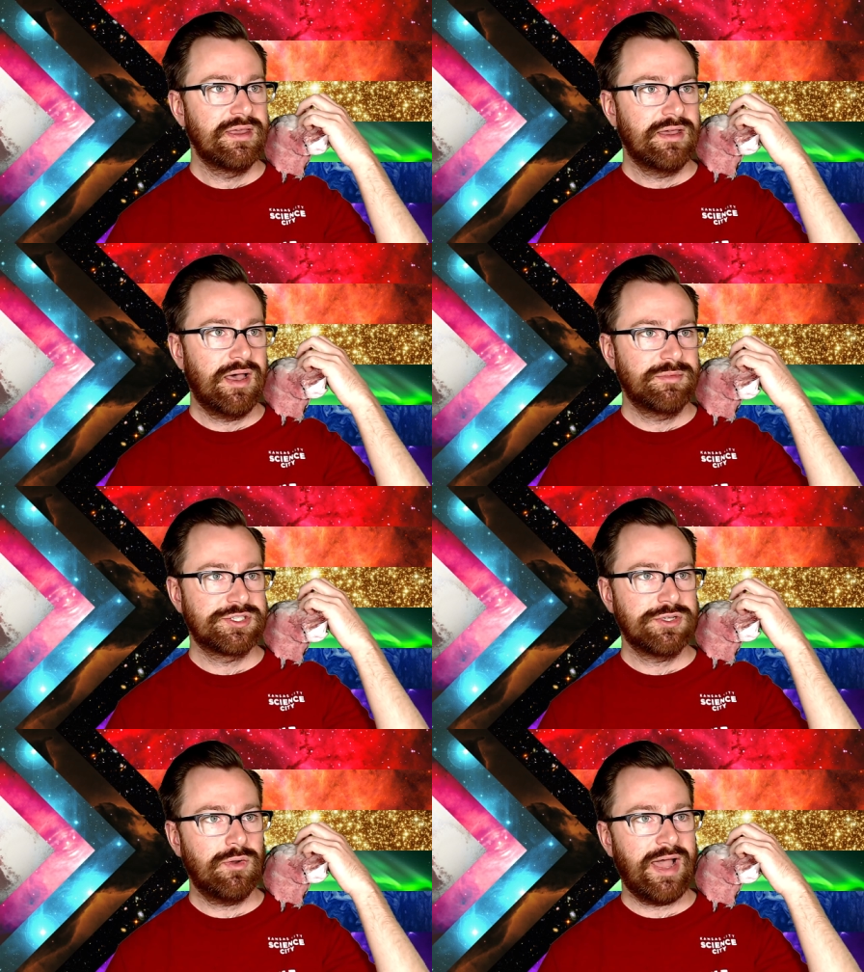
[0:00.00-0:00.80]
Um,
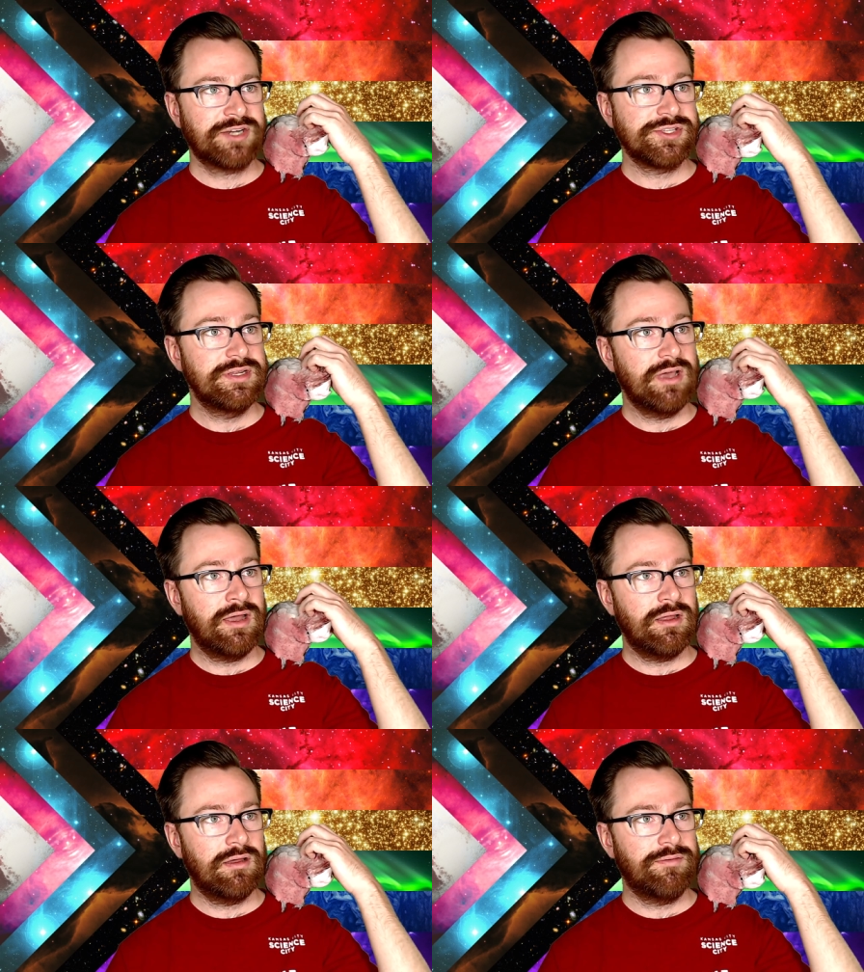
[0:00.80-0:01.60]
so actually, none
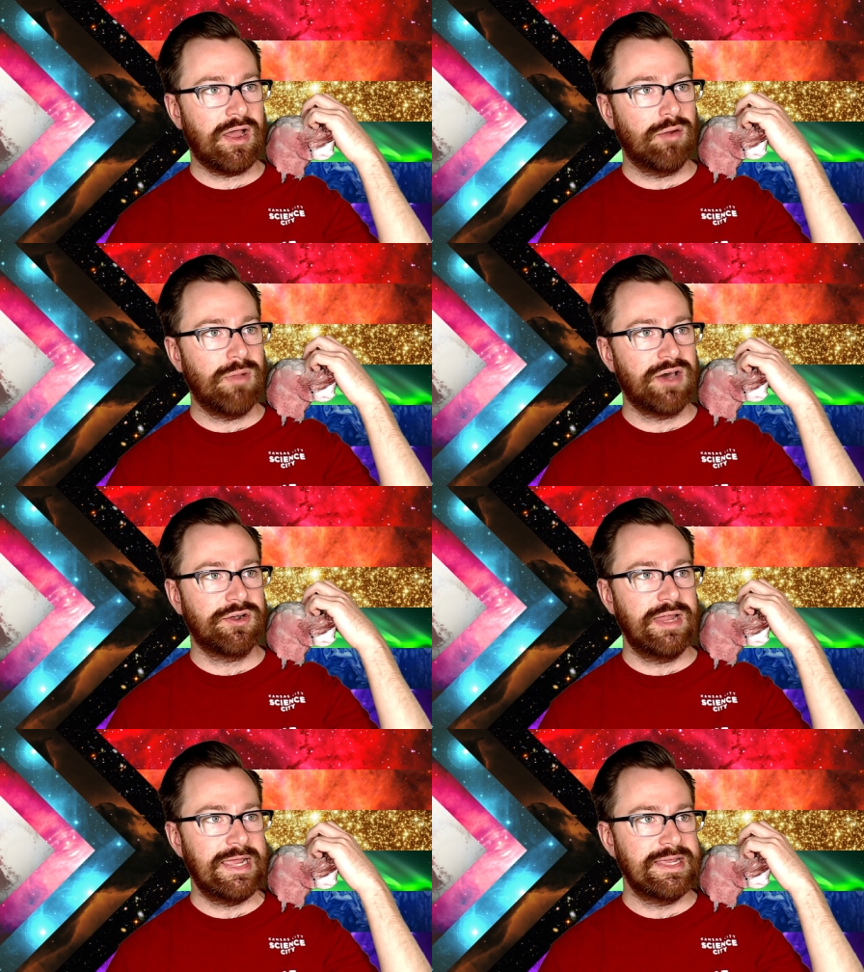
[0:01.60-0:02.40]
of our
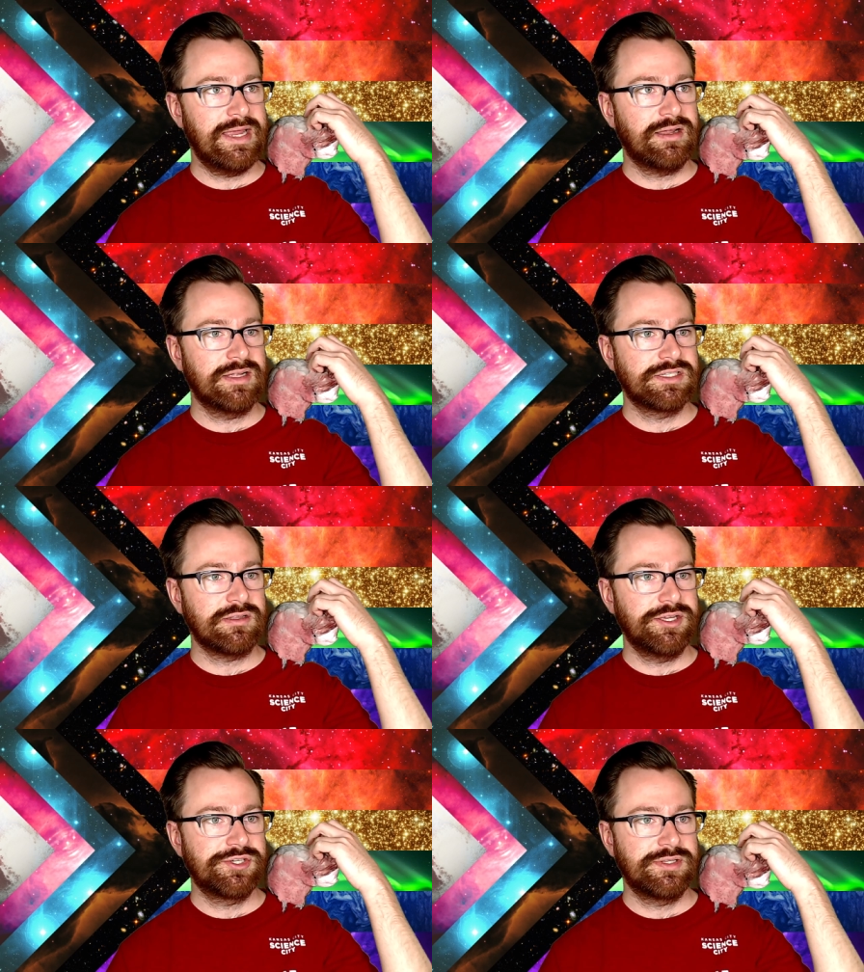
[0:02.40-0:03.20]
modern 88
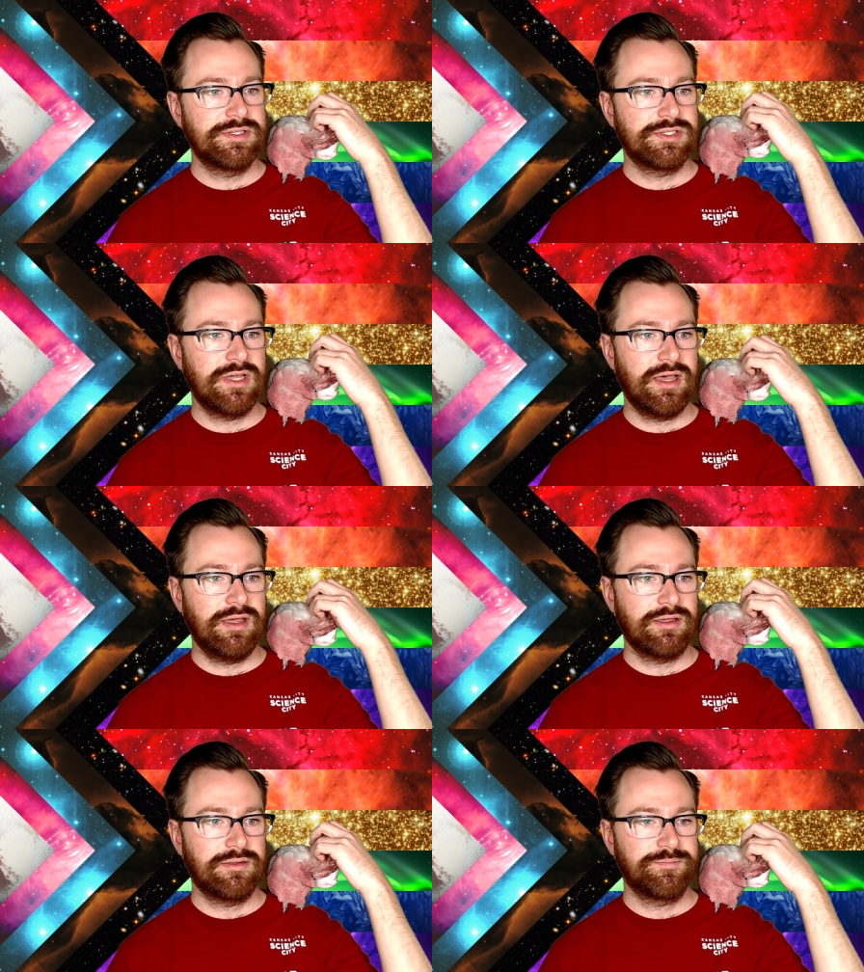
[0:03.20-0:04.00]
constellations uh,
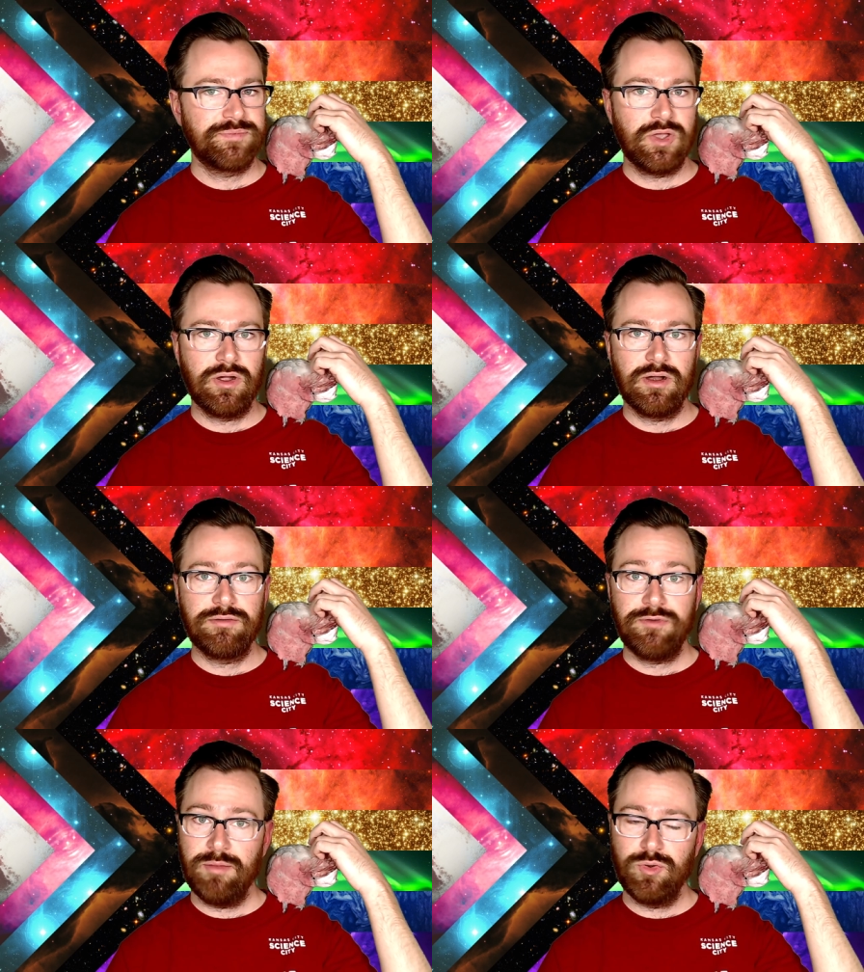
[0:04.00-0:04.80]
are
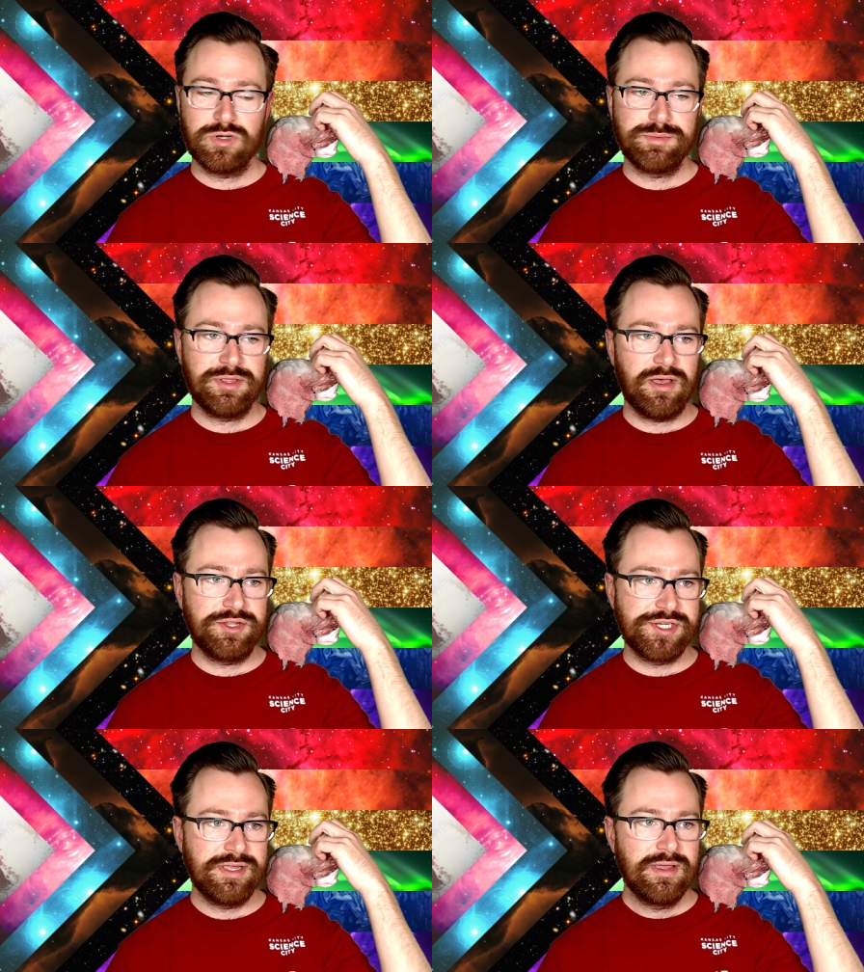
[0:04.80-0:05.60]
from Norse
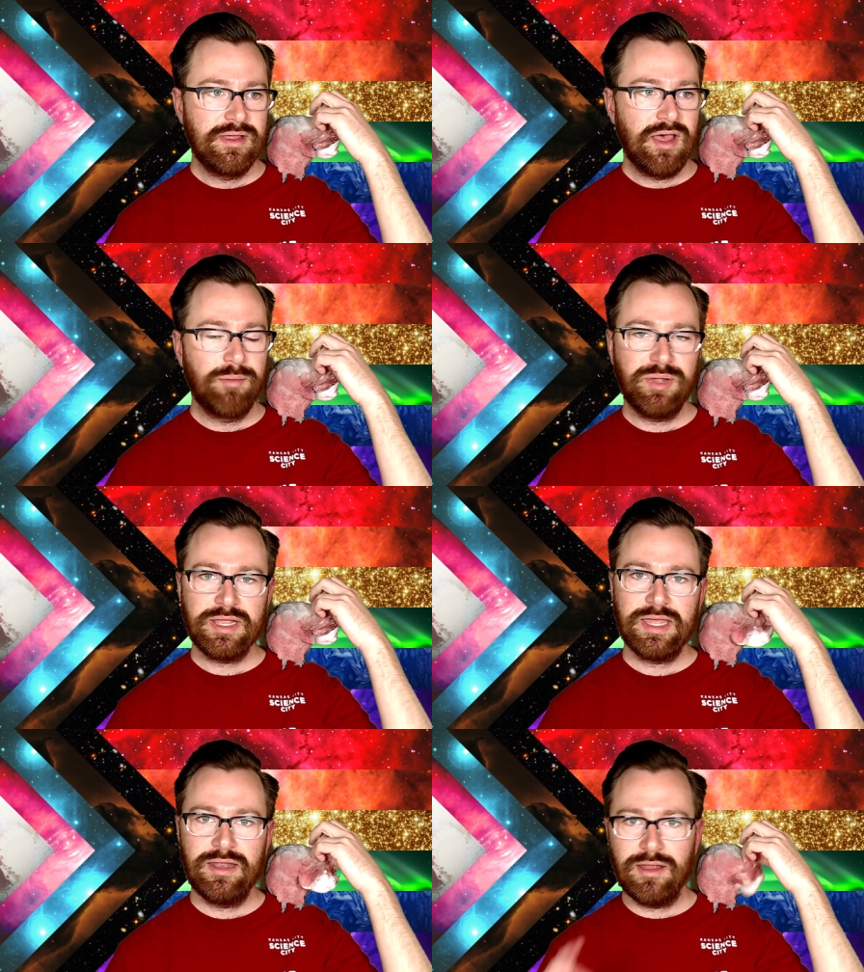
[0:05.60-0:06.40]
mythology. Uh, but
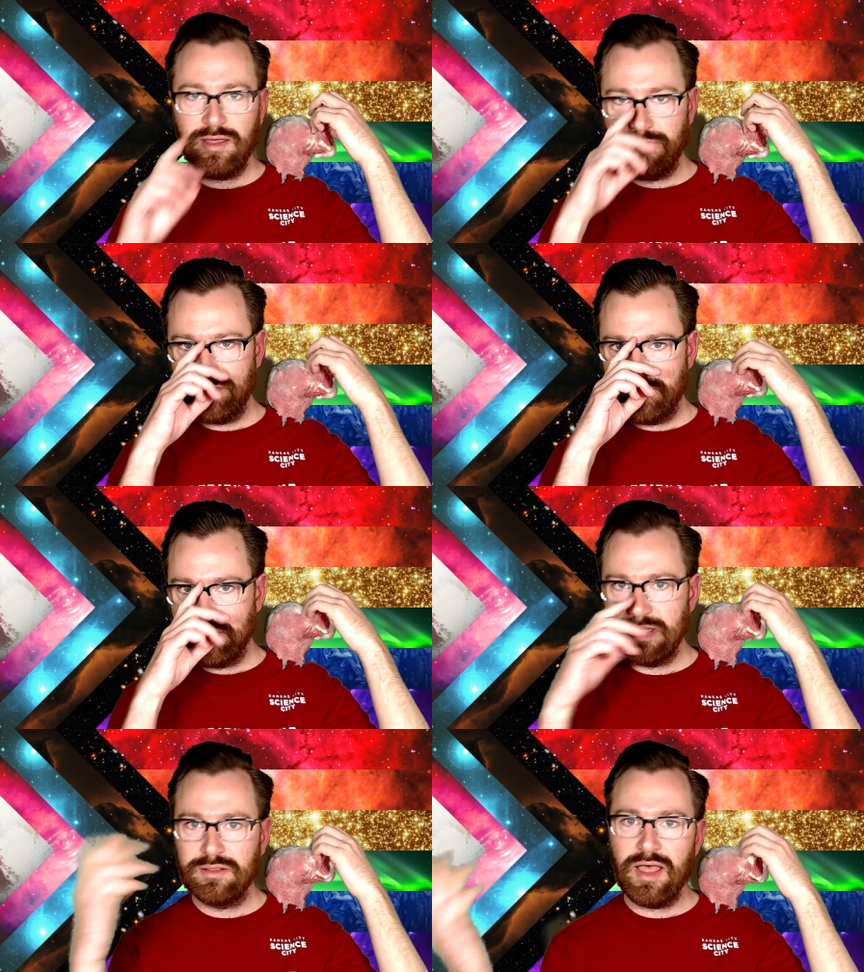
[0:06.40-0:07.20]
again, uh,
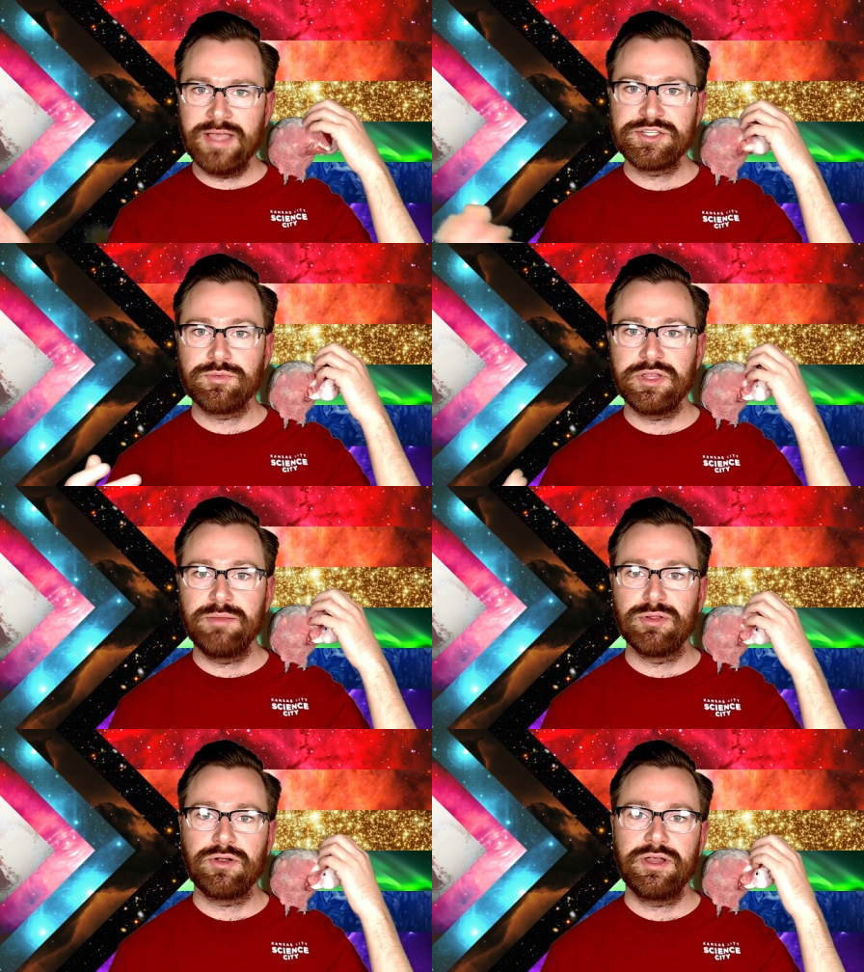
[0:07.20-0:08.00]
the lines are really
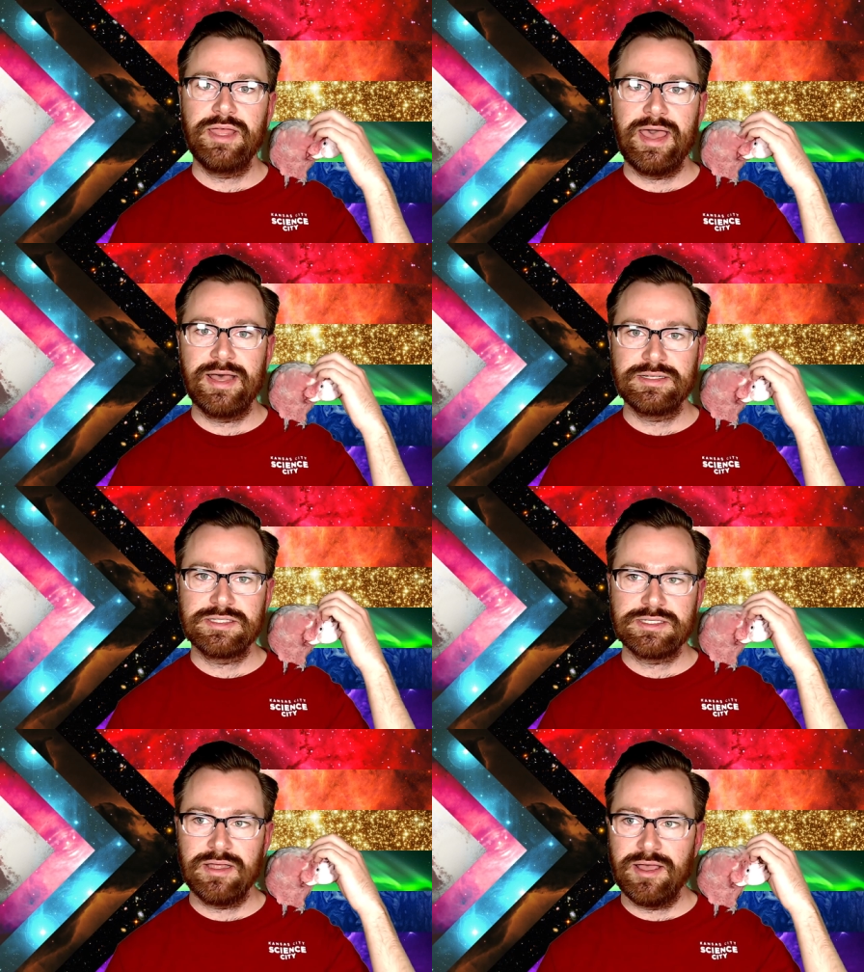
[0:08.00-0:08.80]
blurry
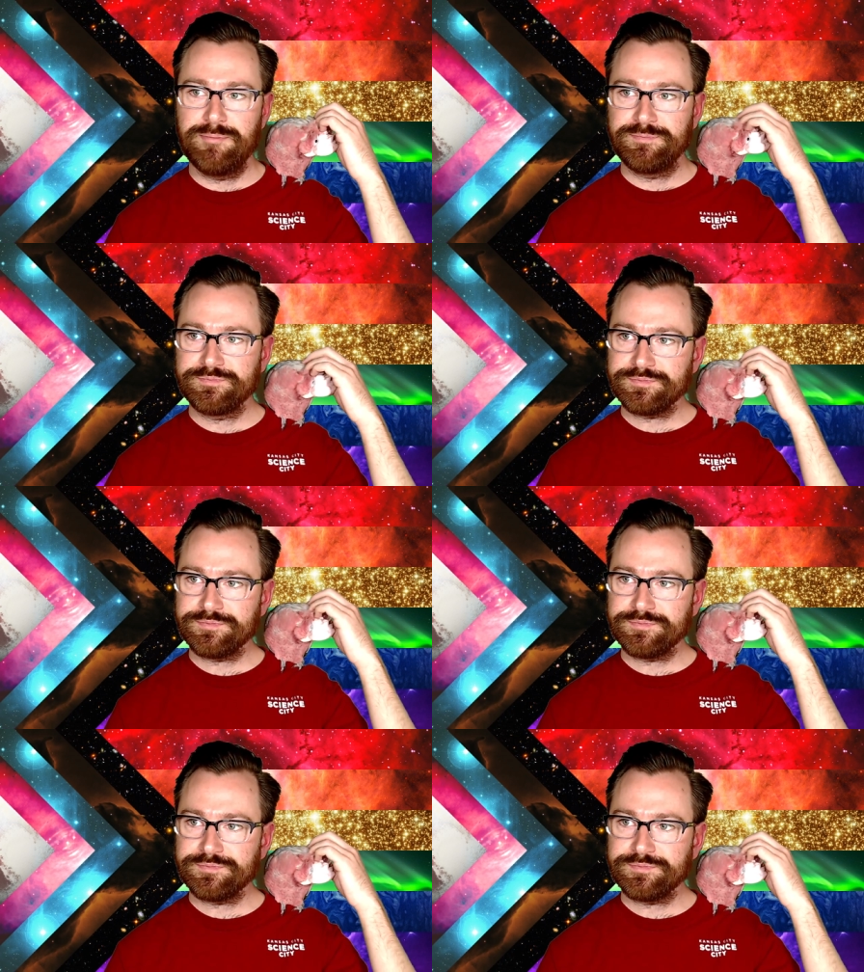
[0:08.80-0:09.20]
as um,